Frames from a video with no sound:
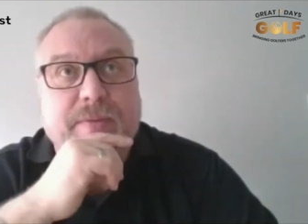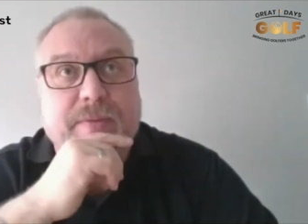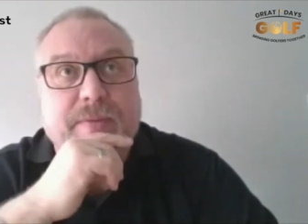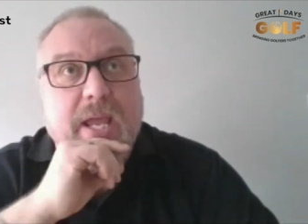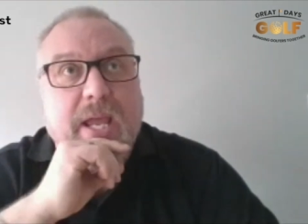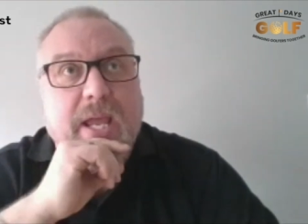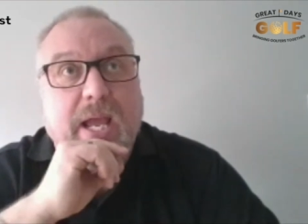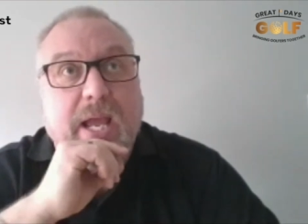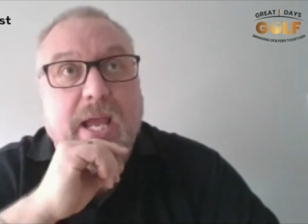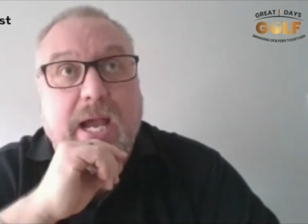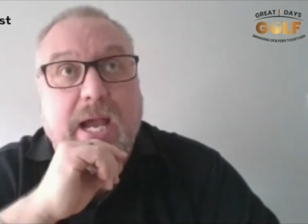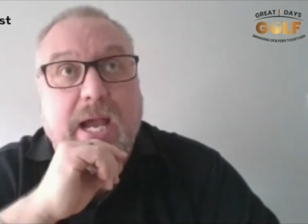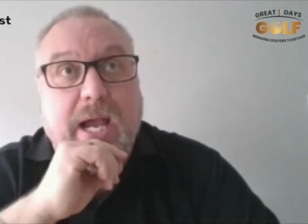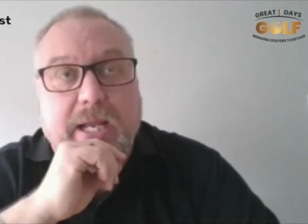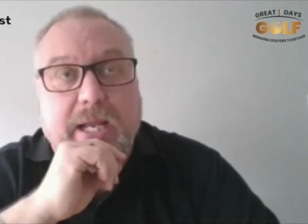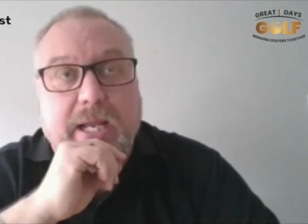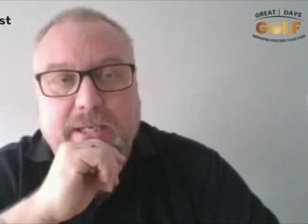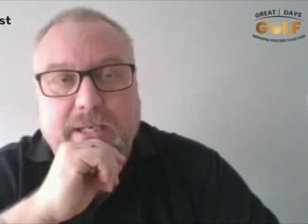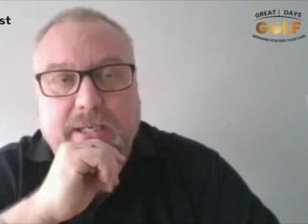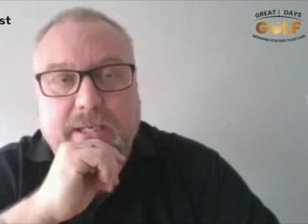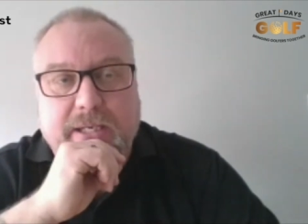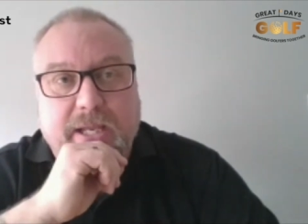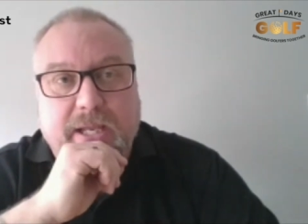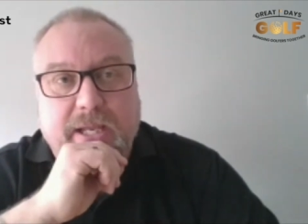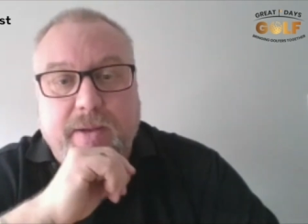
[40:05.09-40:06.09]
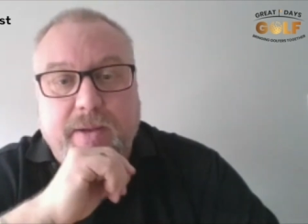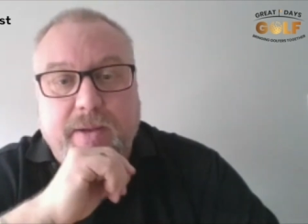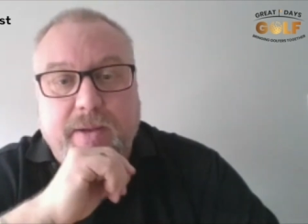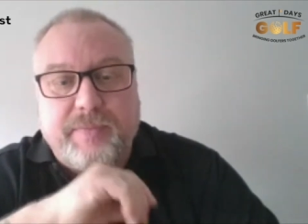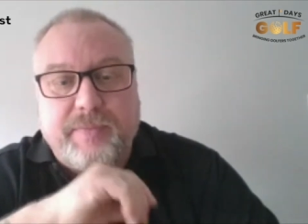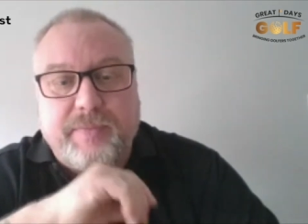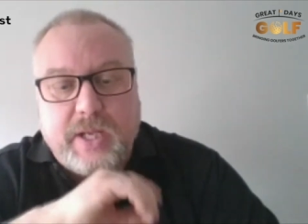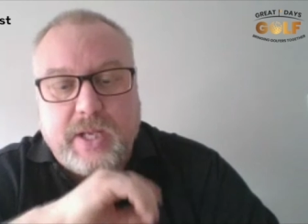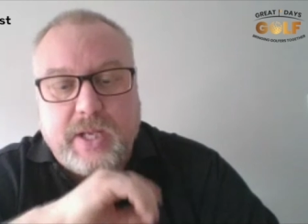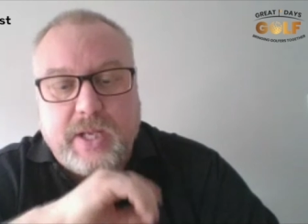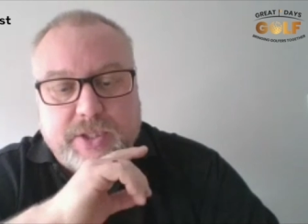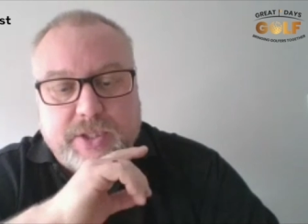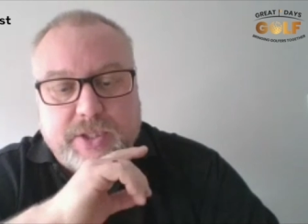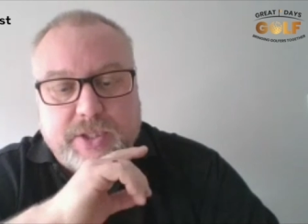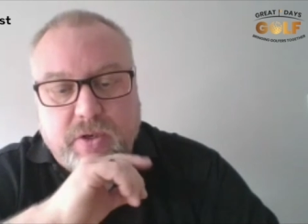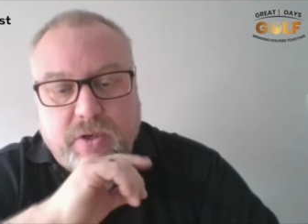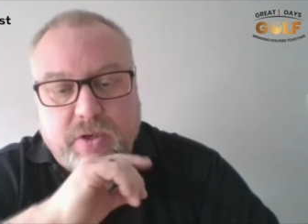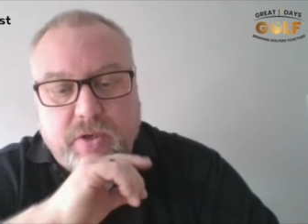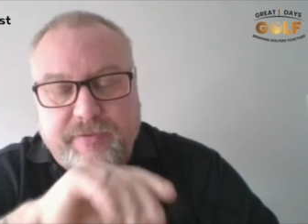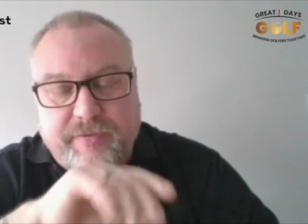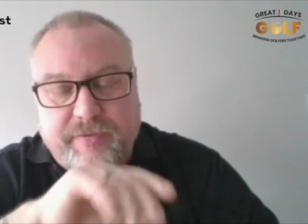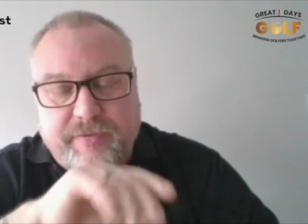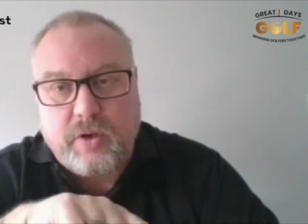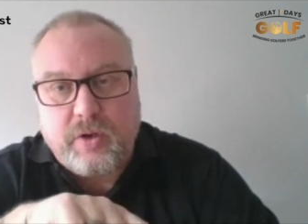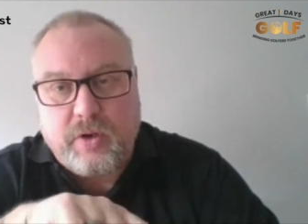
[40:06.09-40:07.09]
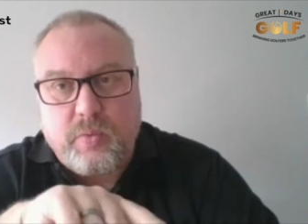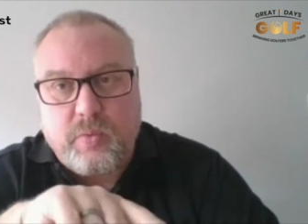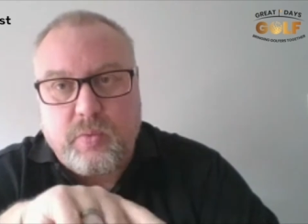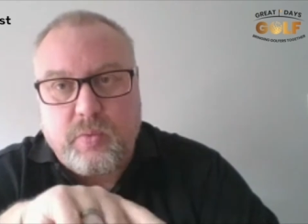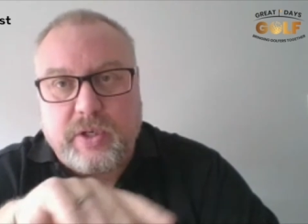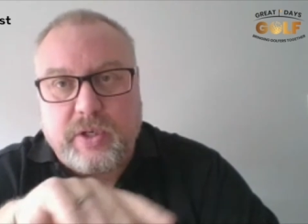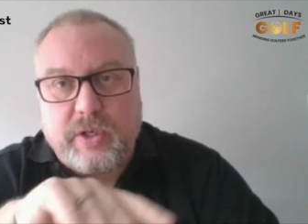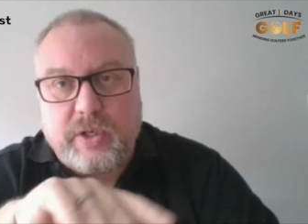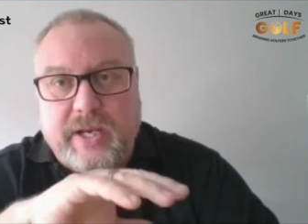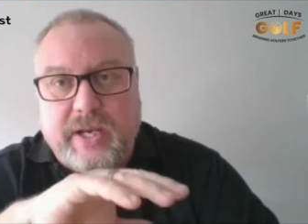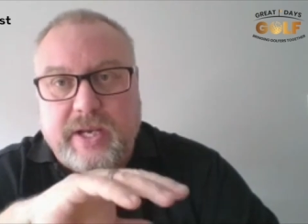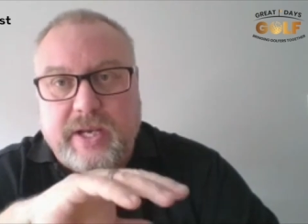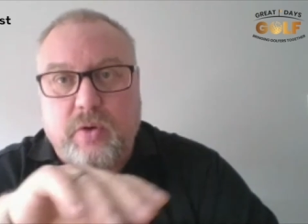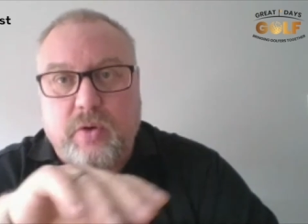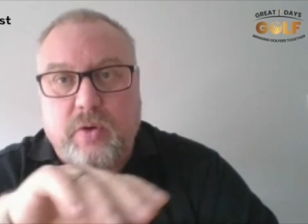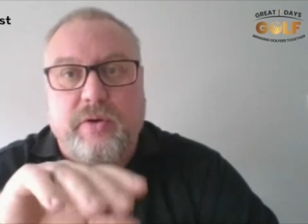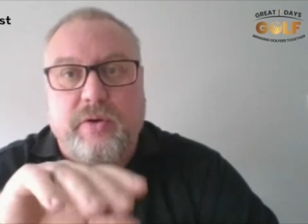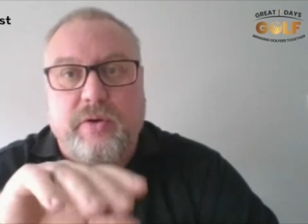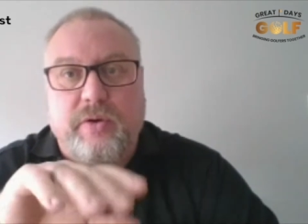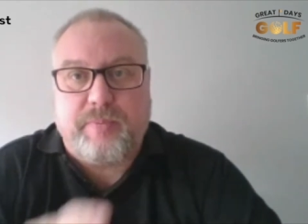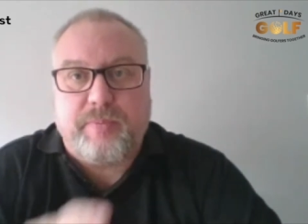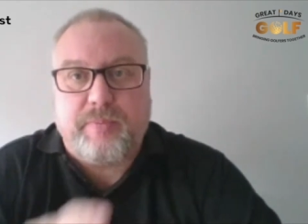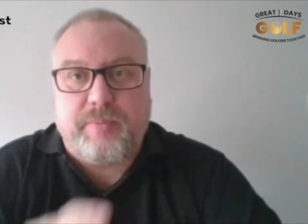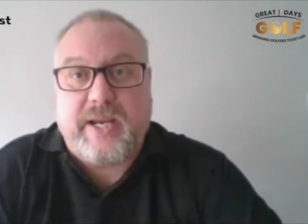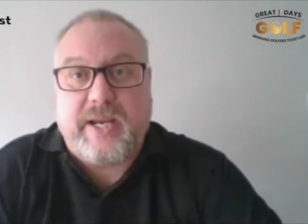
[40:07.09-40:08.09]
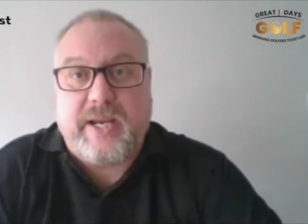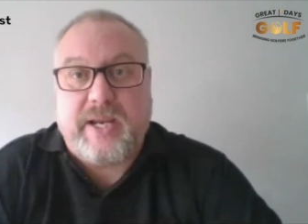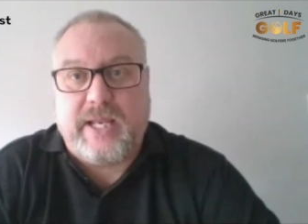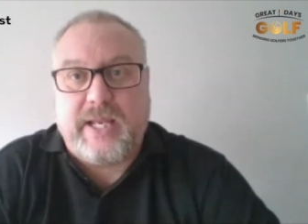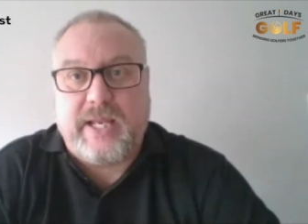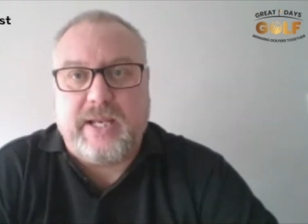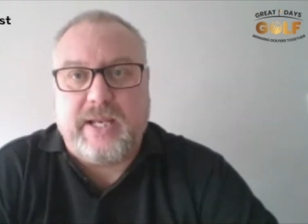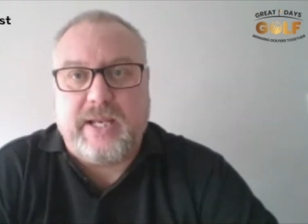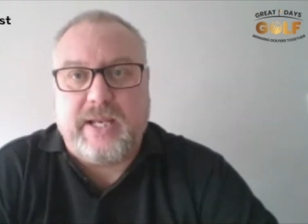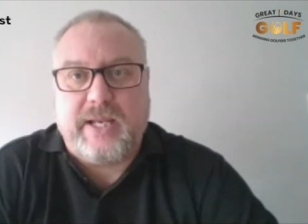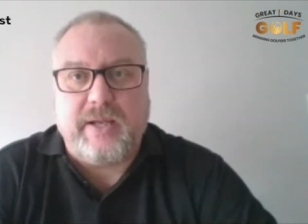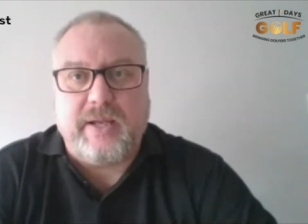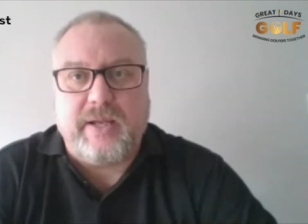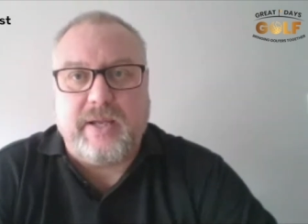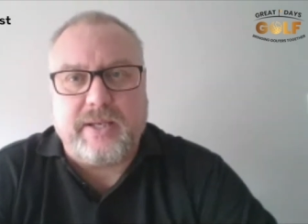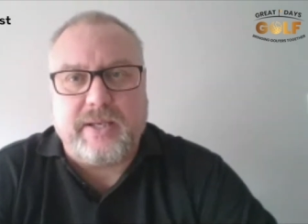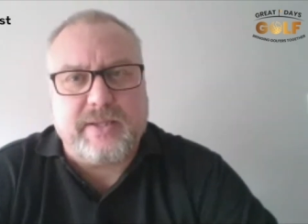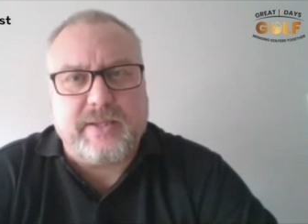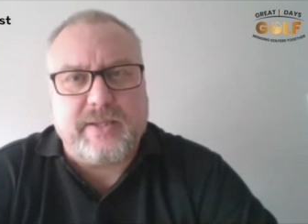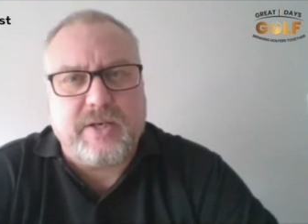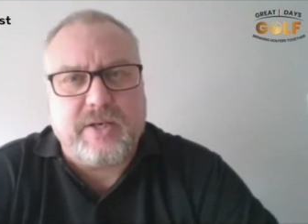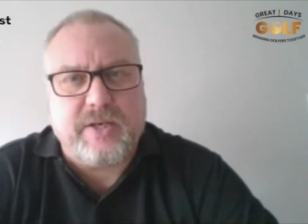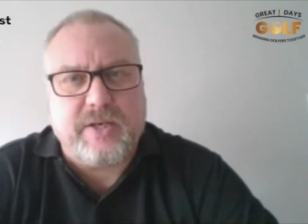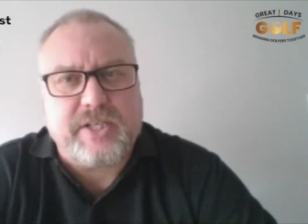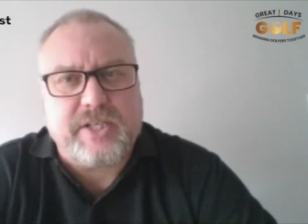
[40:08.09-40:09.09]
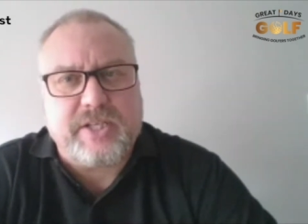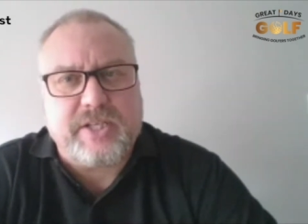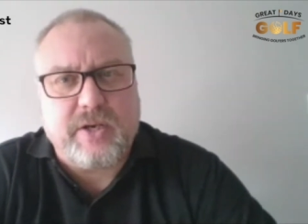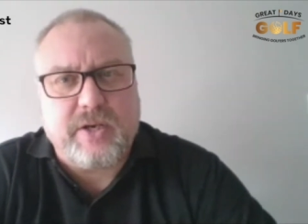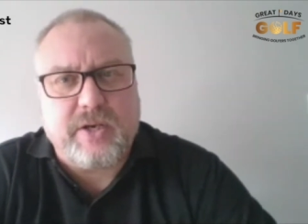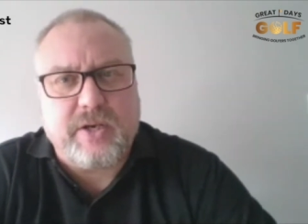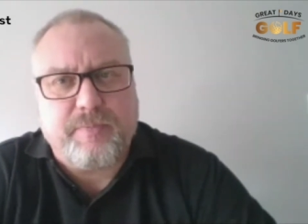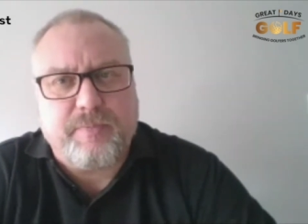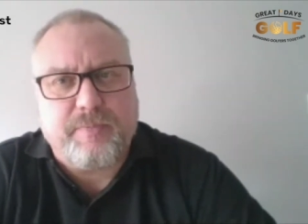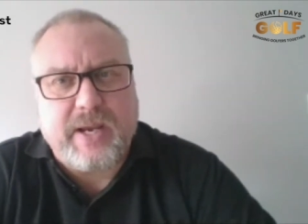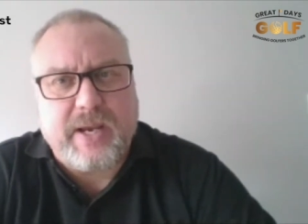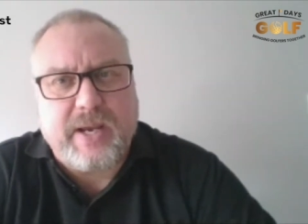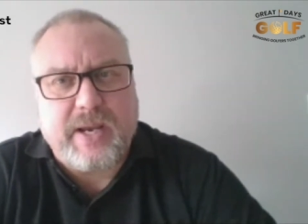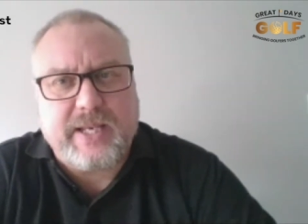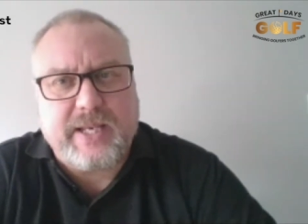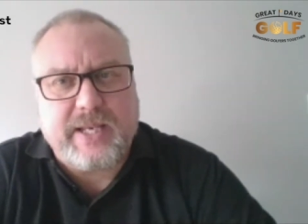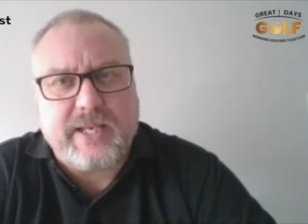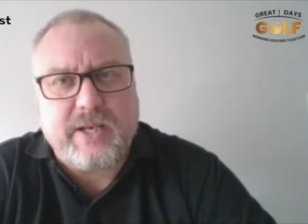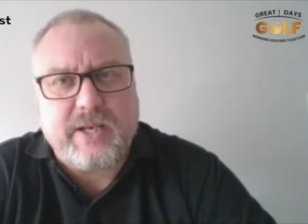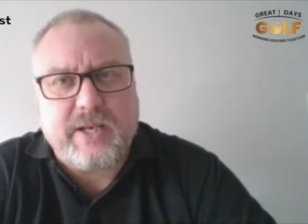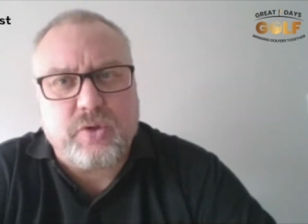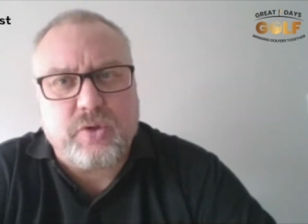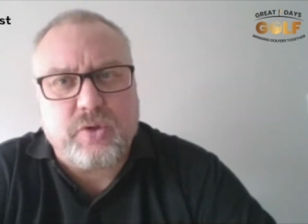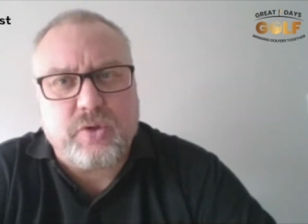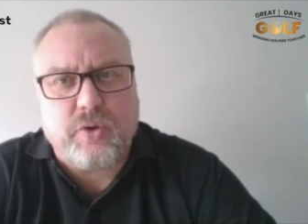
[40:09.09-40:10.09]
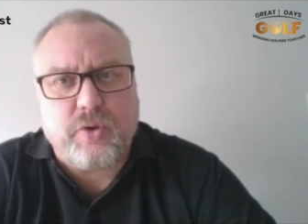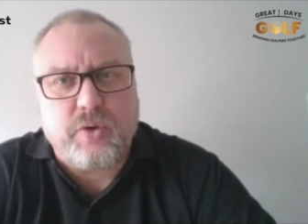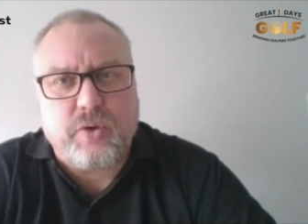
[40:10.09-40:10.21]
And um, I don't know if you know Woodlake. Oh, you've played there. Uh, did you say you've played there, Sean, or no?